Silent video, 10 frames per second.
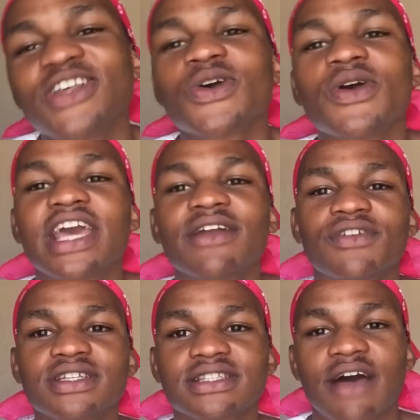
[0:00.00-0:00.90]
So you get
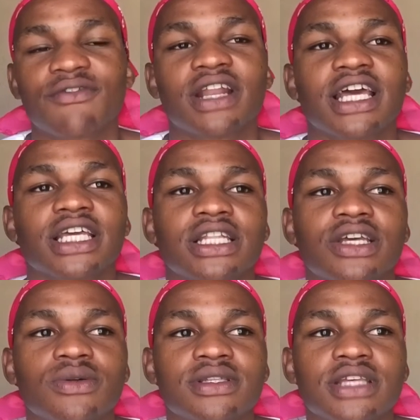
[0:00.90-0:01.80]
free stuff. Like,
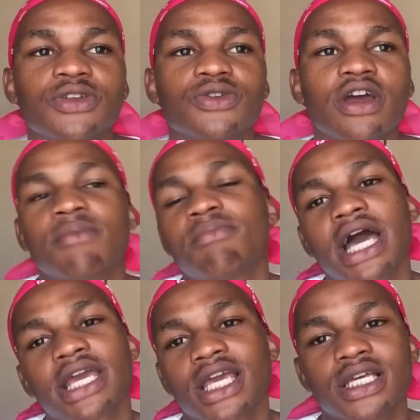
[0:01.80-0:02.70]
they will send you a
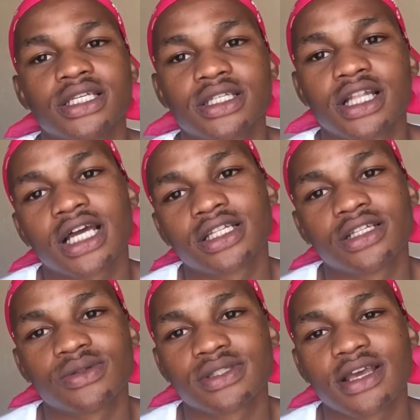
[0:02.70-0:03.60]
package. Like,
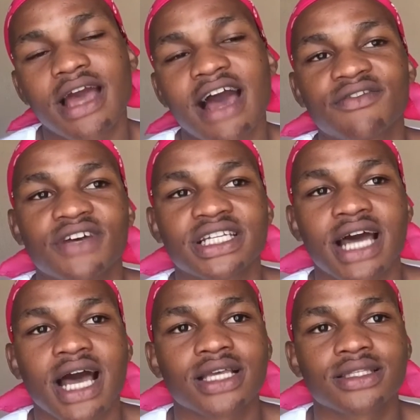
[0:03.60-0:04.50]
they will say,
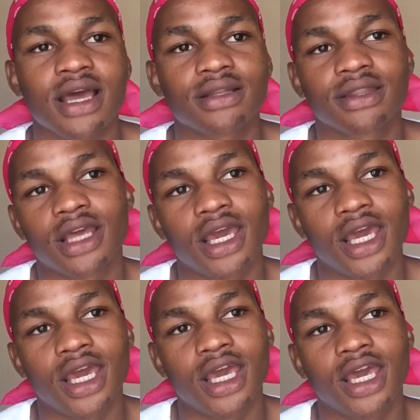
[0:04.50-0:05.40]
advertise that
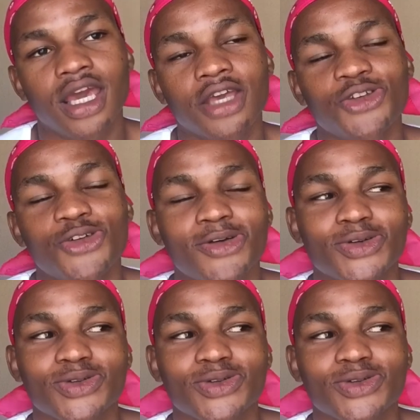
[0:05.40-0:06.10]
thing.